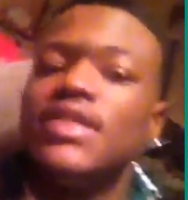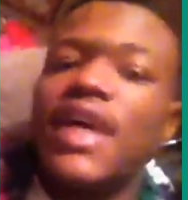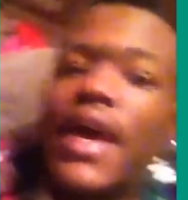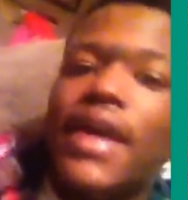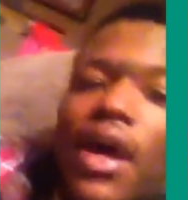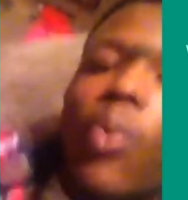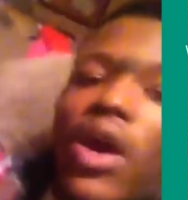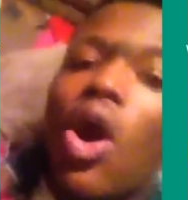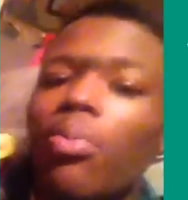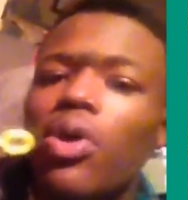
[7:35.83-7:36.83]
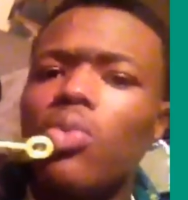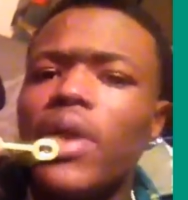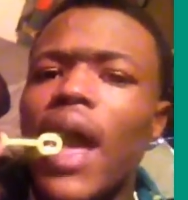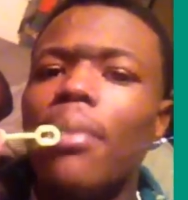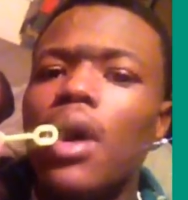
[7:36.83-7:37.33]
Tay, wake up, bro. We
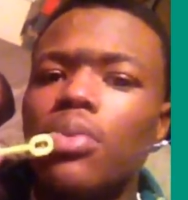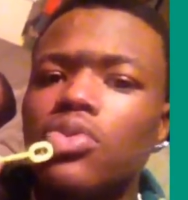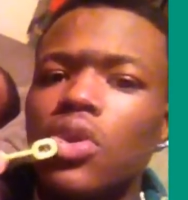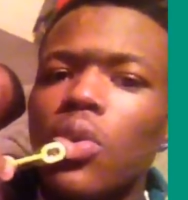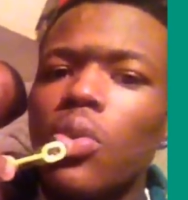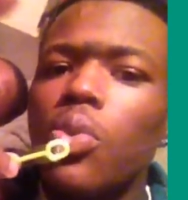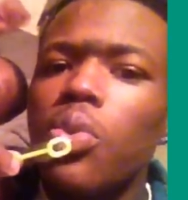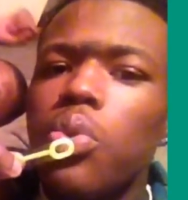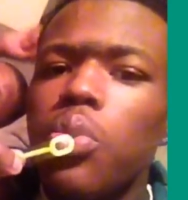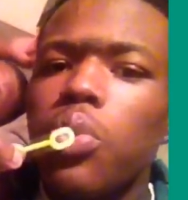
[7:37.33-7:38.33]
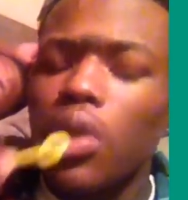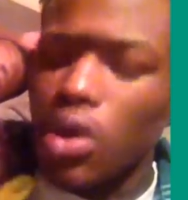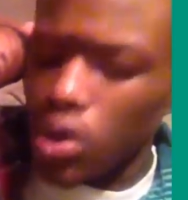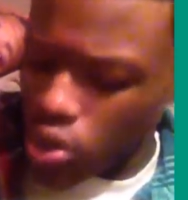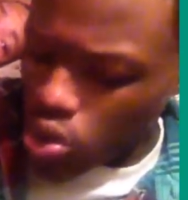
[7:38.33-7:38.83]
got bubbles.
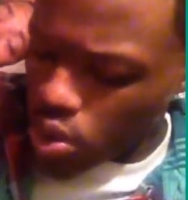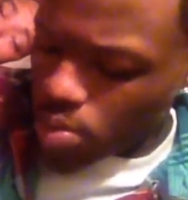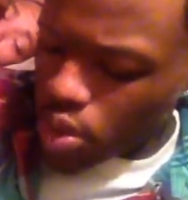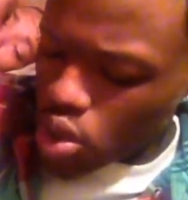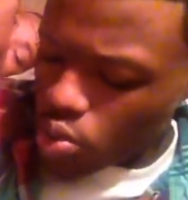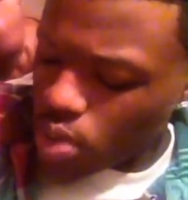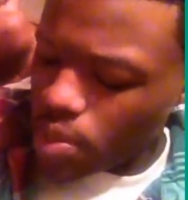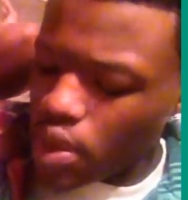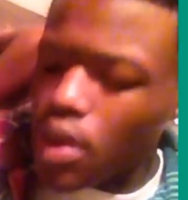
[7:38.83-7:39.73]
You don't want to blow on with me?